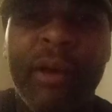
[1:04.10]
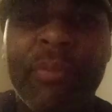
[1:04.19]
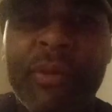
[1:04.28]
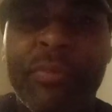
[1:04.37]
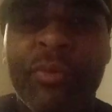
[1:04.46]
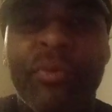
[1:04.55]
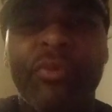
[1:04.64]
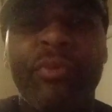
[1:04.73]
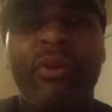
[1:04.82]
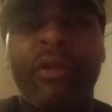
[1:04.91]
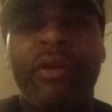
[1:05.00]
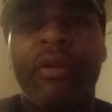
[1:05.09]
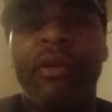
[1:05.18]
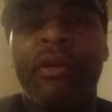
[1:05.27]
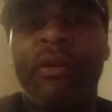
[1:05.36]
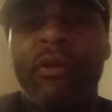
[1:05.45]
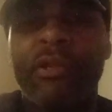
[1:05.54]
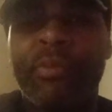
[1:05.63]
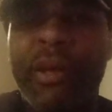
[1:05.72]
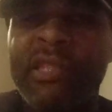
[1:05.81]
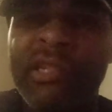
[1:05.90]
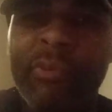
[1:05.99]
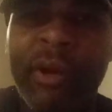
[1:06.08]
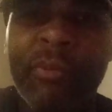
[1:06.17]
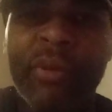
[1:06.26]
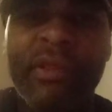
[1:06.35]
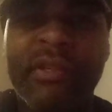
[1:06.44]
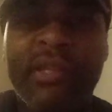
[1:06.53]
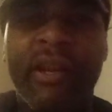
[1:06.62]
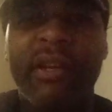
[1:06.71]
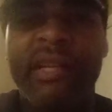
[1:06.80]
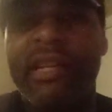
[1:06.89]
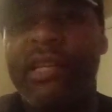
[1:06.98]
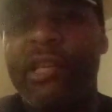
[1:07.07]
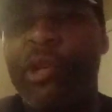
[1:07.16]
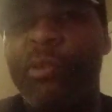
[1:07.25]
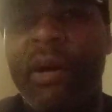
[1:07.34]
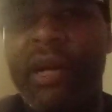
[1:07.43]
people, especially my brothers out here getting killed by